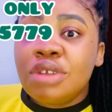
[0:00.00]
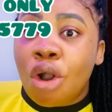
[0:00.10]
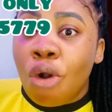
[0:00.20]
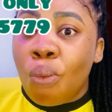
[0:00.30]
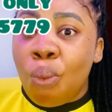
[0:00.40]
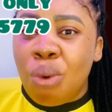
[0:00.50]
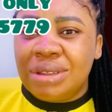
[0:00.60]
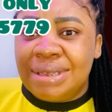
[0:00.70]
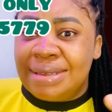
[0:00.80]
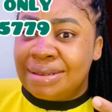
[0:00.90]
or
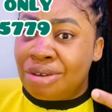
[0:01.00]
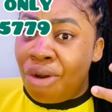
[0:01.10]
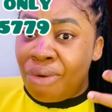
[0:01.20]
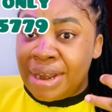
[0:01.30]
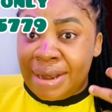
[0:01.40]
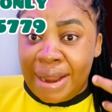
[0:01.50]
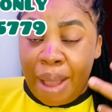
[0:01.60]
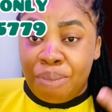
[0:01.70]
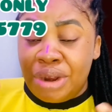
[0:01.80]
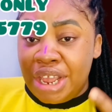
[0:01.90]
what is currently
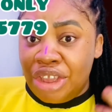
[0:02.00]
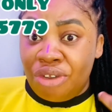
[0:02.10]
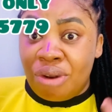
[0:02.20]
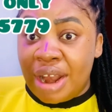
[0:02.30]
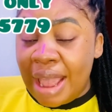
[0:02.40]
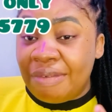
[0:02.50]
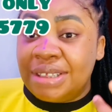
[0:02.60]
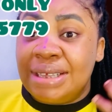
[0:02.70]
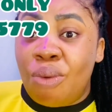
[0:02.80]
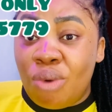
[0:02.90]
happening in your life that
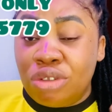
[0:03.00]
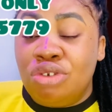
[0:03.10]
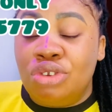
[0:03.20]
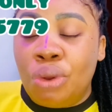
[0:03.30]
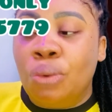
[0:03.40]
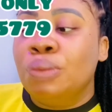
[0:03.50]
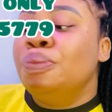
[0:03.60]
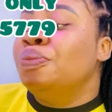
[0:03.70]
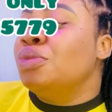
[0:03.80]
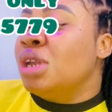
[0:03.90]
you want to know.
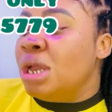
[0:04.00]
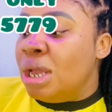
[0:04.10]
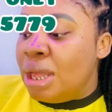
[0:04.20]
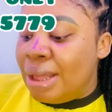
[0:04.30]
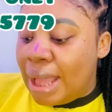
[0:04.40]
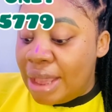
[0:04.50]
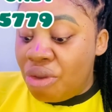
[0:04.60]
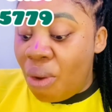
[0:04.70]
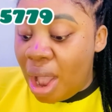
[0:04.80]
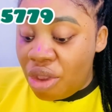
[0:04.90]

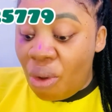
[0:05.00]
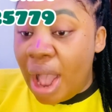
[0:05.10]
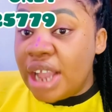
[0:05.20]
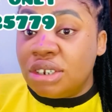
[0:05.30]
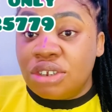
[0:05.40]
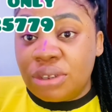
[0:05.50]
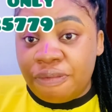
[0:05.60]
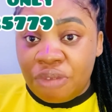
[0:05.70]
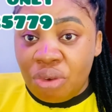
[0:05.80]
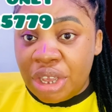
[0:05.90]
You're anxious
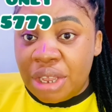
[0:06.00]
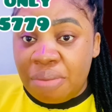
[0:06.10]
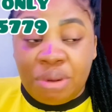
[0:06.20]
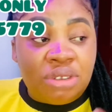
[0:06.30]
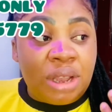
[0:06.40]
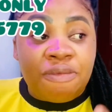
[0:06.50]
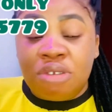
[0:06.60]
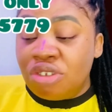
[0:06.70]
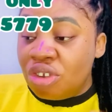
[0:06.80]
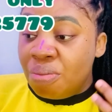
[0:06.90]
of knowing, but you have
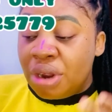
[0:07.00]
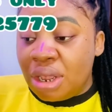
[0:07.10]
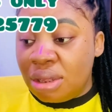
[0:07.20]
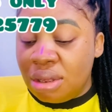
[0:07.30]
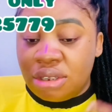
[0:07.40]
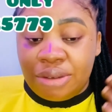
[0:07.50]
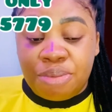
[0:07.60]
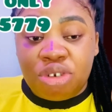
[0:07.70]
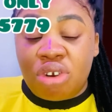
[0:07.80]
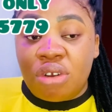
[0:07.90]
done so many
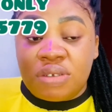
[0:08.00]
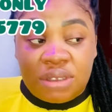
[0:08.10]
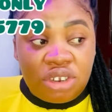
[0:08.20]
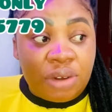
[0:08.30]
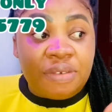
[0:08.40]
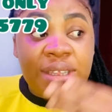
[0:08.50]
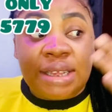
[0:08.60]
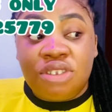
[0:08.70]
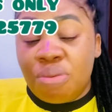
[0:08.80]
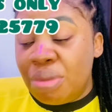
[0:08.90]
spiritual consultations, visited
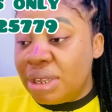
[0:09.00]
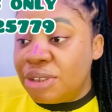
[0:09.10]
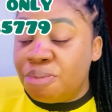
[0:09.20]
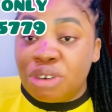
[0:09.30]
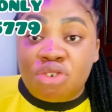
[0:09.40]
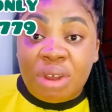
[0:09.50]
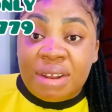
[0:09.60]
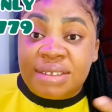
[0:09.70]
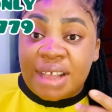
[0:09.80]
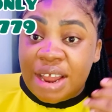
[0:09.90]
so many
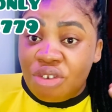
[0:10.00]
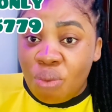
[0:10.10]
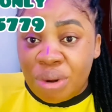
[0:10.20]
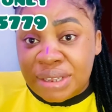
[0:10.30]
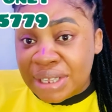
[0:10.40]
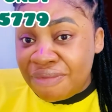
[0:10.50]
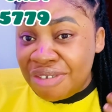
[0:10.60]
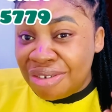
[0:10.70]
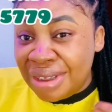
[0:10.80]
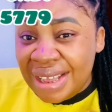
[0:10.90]
spiritualists, and no one is
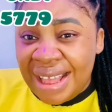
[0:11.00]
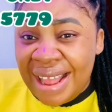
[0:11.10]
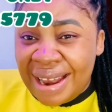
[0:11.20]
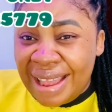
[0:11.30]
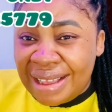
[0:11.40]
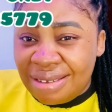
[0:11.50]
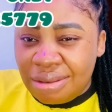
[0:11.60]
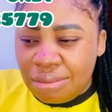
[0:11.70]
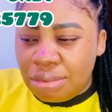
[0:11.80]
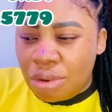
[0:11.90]
giving you like
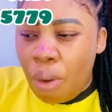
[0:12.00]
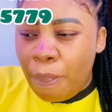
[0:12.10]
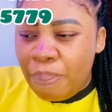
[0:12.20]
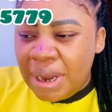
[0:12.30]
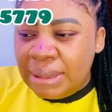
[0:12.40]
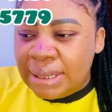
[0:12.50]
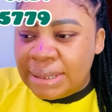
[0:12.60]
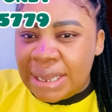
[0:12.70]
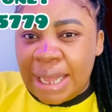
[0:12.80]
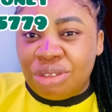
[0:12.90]
complete
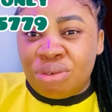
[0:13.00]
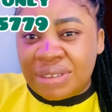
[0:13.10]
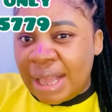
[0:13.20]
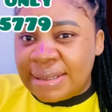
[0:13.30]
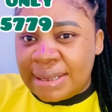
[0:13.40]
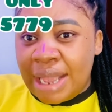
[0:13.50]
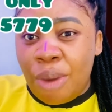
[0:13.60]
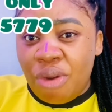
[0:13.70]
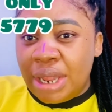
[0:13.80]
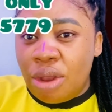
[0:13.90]
detail. And to say,
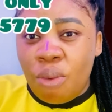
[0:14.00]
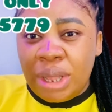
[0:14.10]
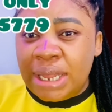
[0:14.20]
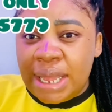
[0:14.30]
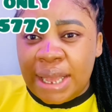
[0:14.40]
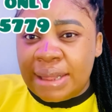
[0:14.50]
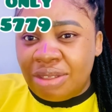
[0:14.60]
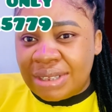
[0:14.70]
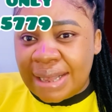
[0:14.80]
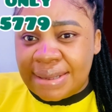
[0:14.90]
and when you get to say,